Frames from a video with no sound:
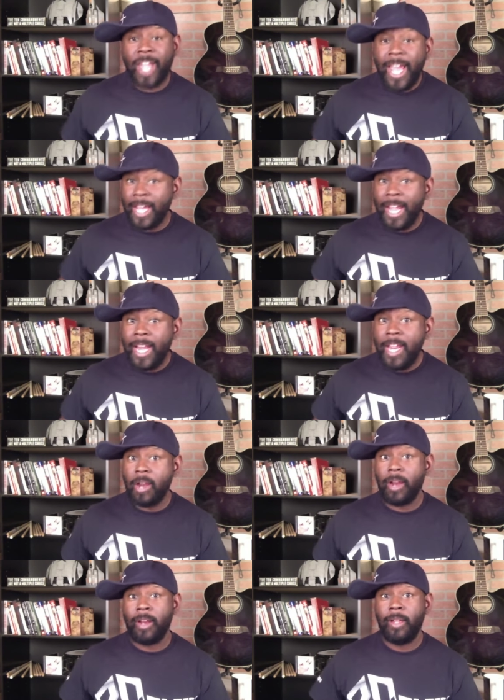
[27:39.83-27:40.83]
it in
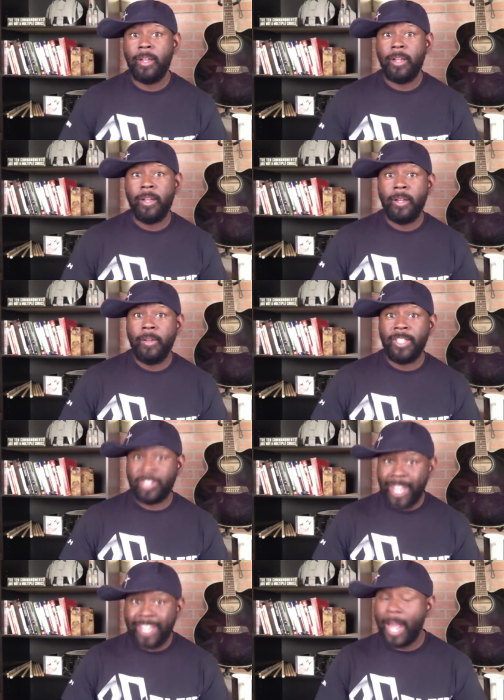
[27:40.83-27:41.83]
here. He
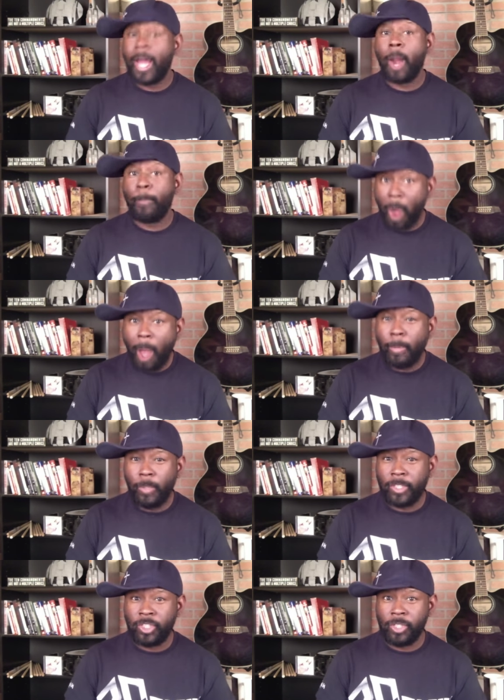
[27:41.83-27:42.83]
says, "I got a problem
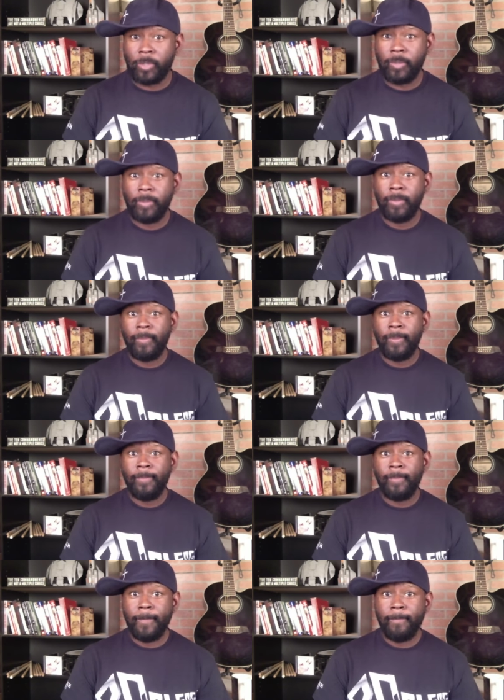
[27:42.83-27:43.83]
with you."
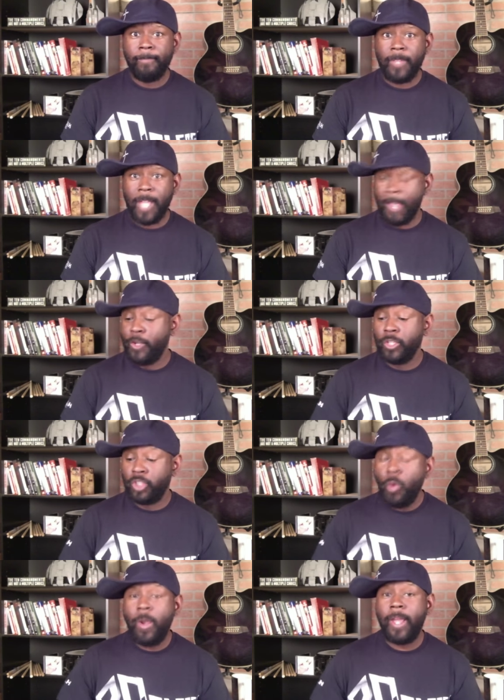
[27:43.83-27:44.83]
If you're
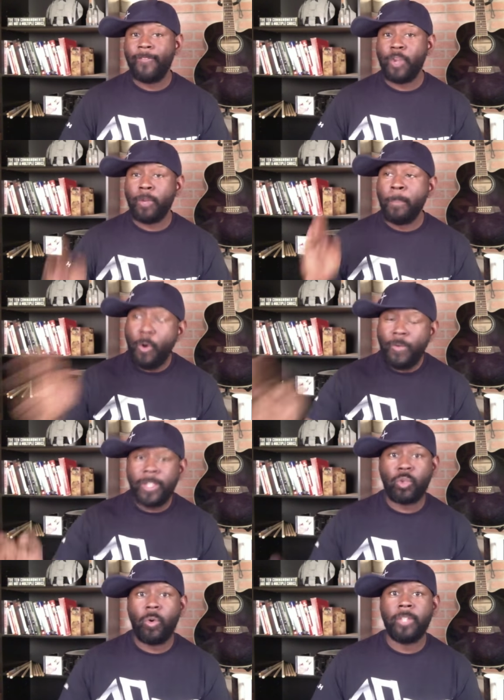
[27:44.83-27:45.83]
doing, if you're moving
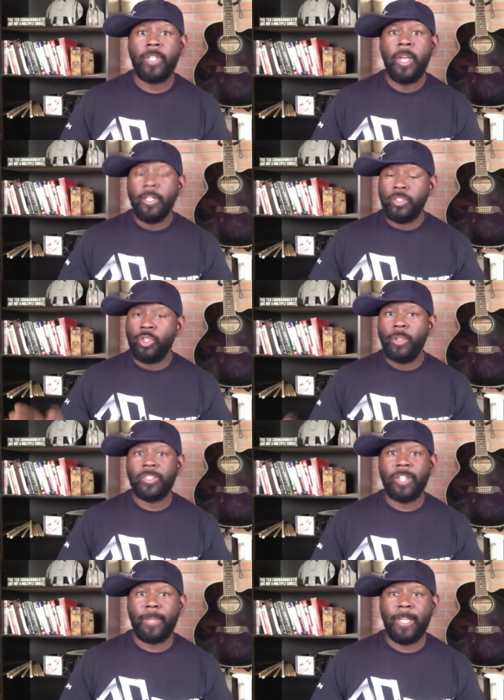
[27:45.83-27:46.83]
towards doing
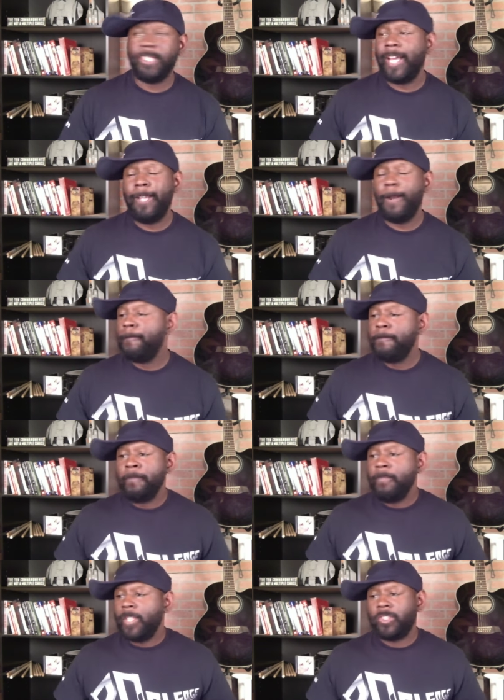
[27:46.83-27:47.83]
something, it's like you know,
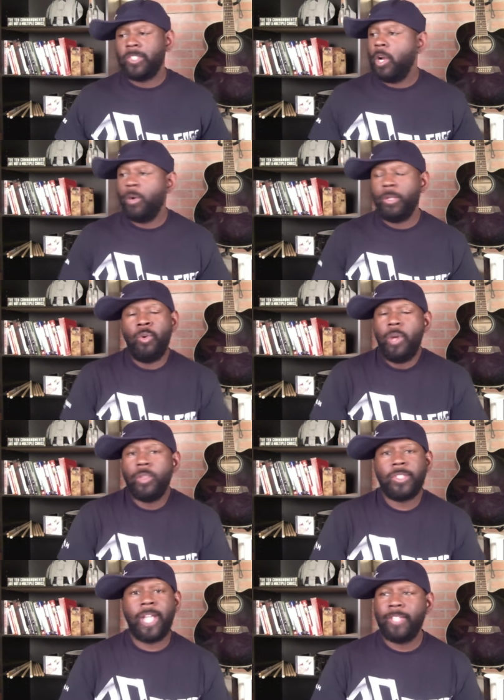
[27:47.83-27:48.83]
you know, who
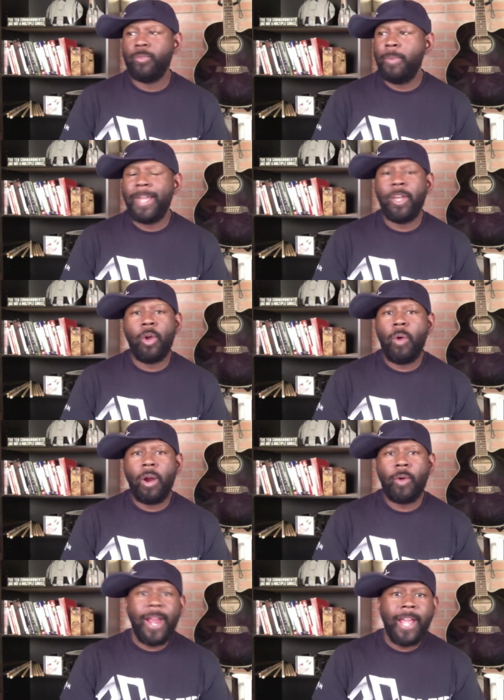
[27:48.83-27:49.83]
knows, guys? We may go to our
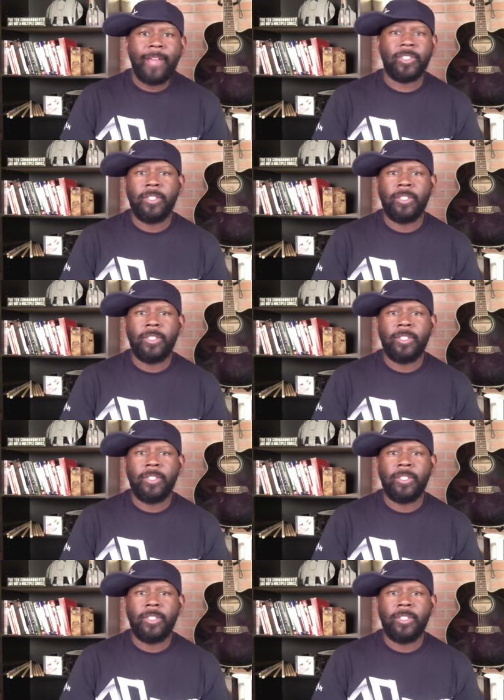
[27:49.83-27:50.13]
graves,